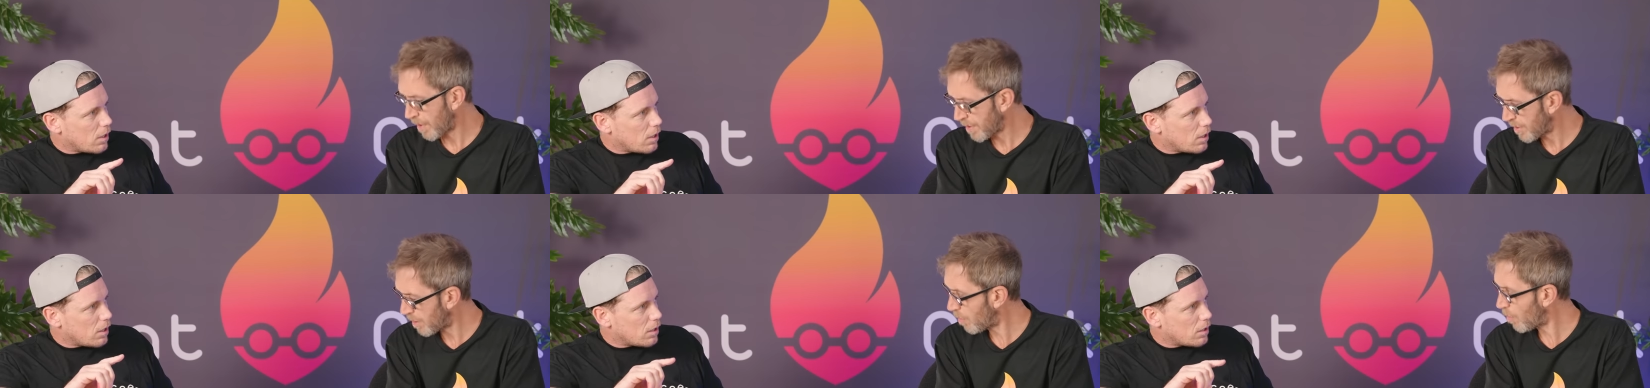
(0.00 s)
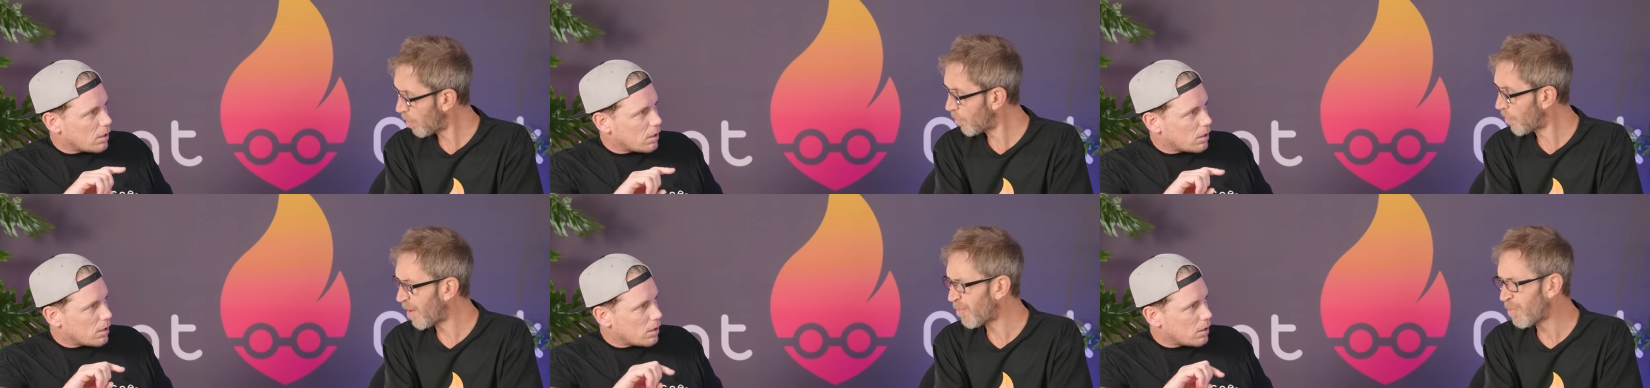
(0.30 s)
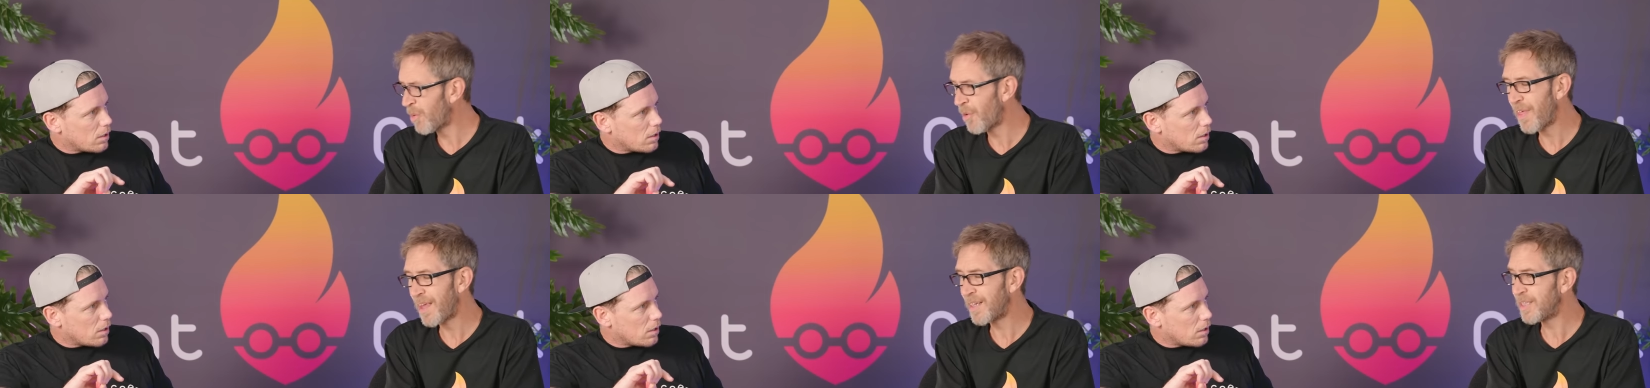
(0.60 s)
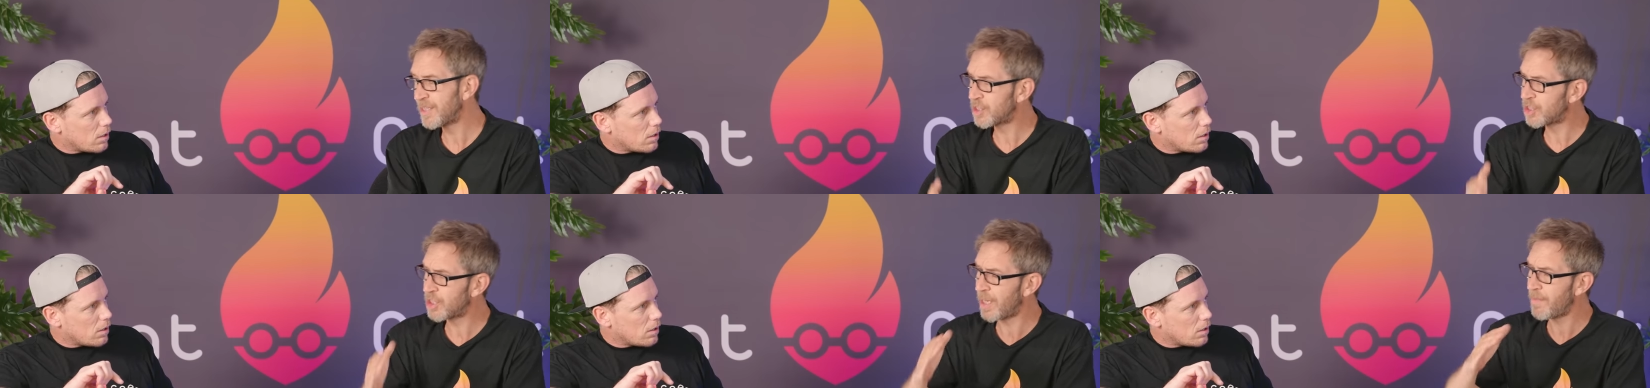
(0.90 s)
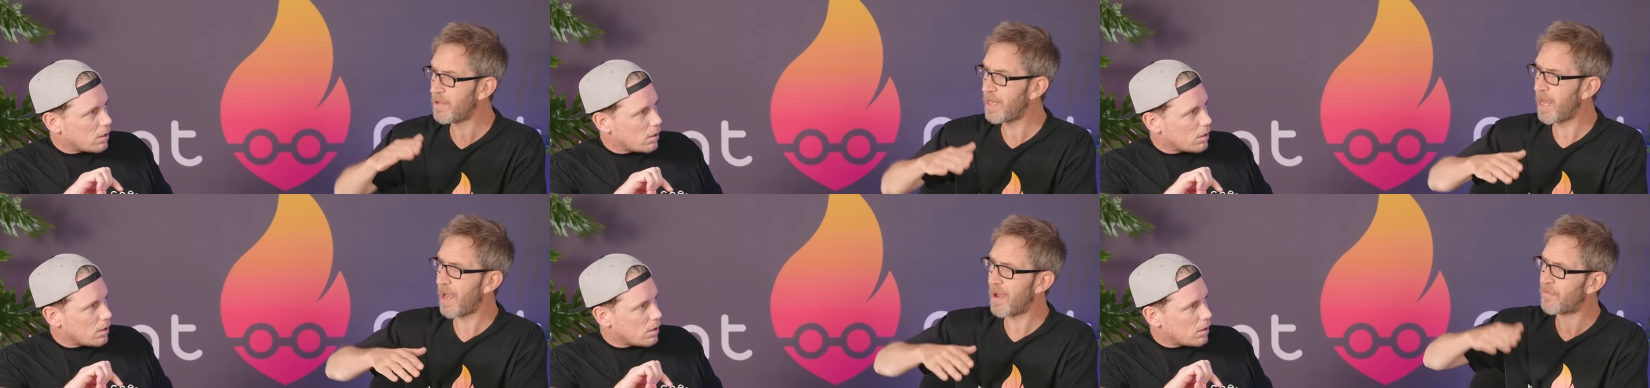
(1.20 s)
Speaker 1: they don't. Well, they
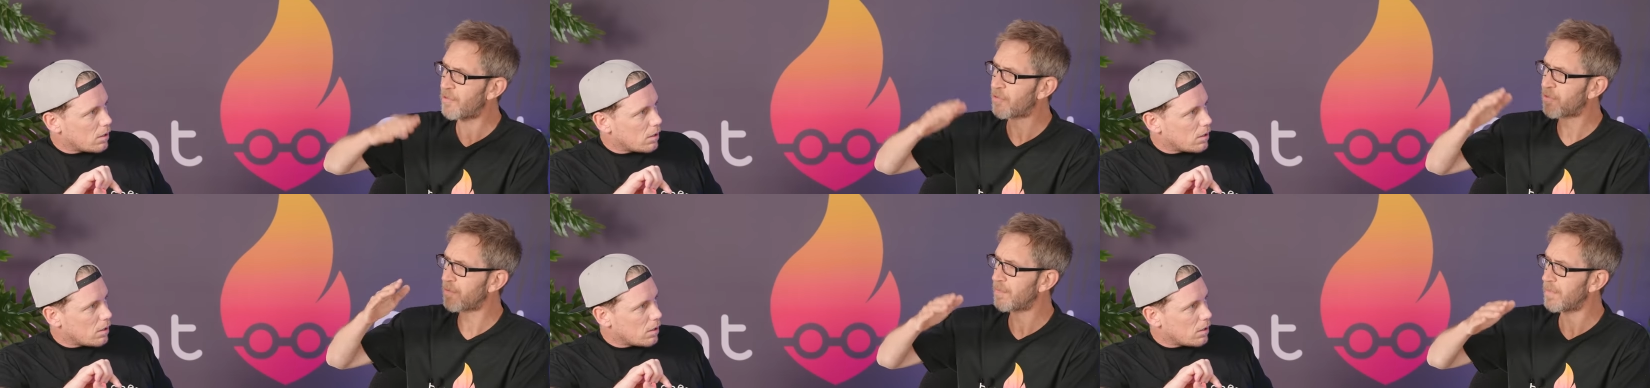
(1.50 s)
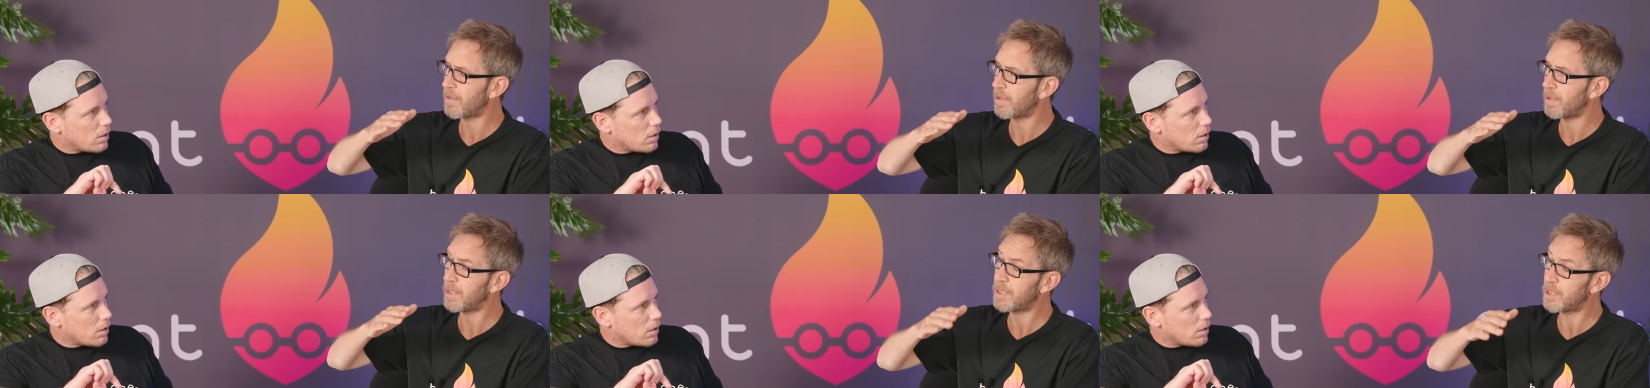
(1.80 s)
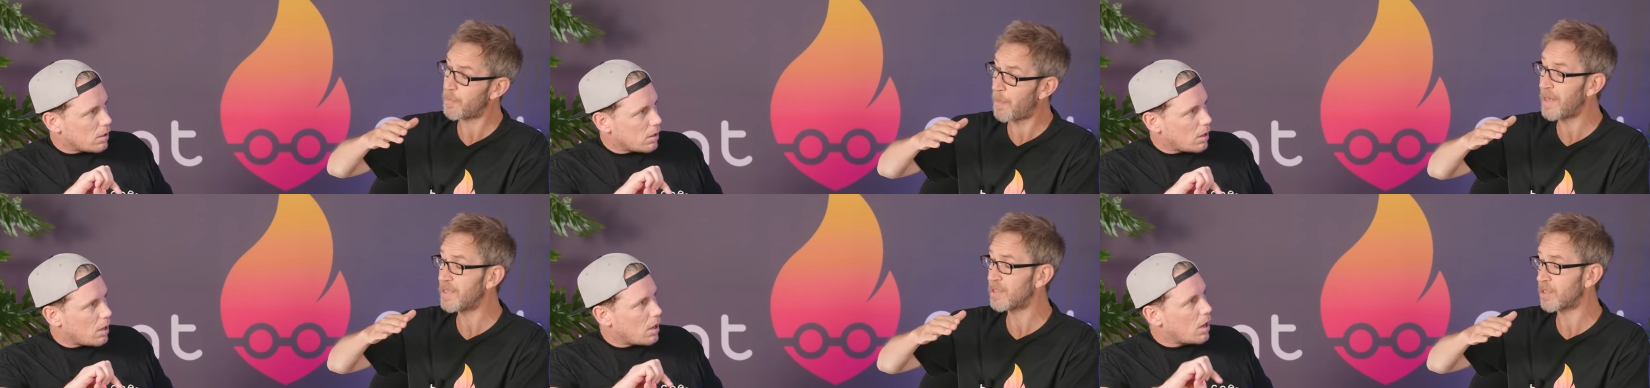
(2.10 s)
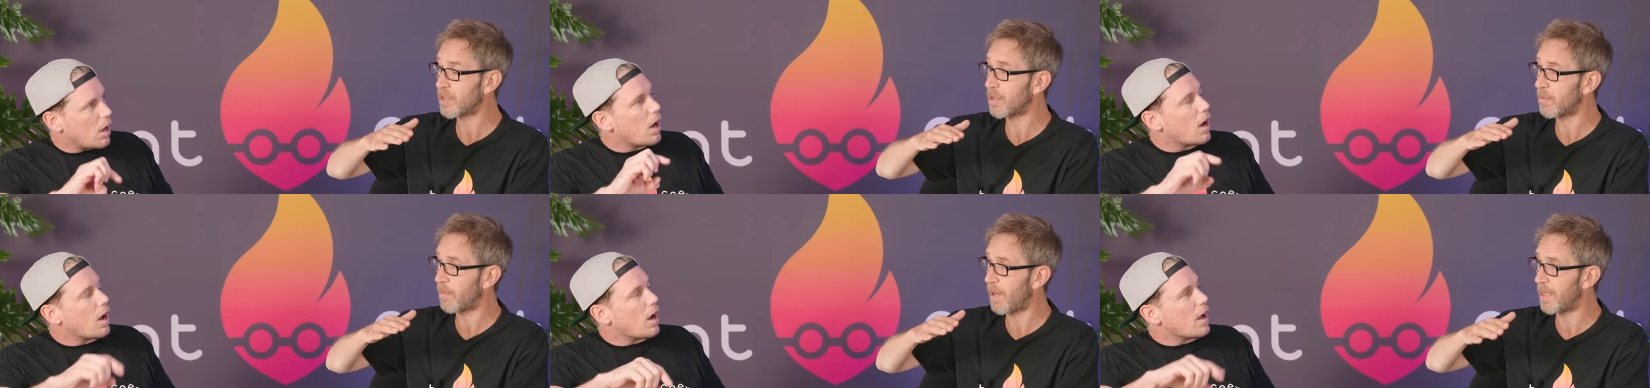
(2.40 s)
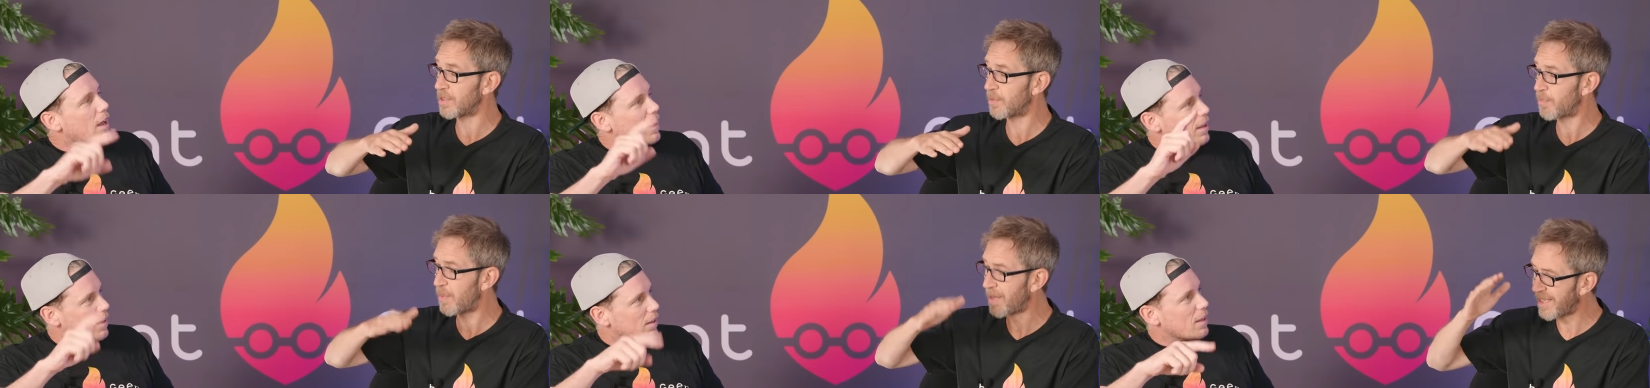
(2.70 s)
generally have. It depends on the ones,